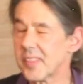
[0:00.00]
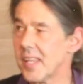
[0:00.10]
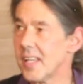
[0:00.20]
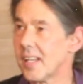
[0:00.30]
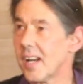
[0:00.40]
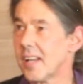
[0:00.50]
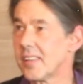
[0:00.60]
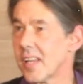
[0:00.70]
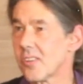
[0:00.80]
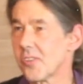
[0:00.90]

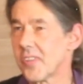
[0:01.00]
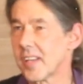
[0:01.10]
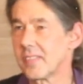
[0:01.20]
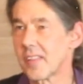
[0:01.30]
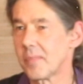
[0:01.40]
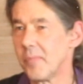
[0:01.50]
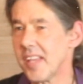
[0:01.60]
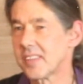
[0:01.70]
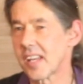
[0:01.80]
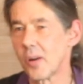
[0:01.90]
the other thing, the
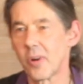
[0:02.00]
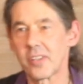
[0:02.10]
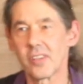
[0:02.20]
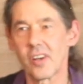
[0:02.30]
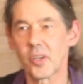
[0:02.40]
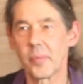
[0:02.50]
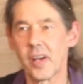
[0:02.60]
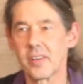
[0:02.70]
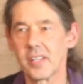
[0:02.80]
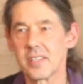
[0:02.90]
main thing I want to talk
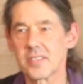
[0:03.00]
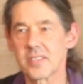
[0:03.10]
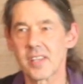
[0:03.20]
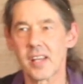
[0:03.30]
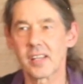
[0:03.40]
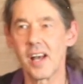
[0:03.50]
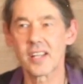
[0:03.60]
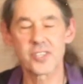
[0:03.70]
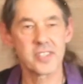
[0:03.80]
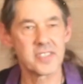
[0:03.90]
about is
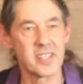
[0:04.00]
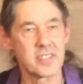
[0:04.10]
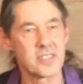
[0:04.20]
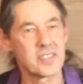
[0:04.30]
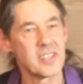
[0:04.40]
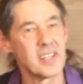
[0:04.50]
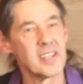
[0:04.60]
consciousness.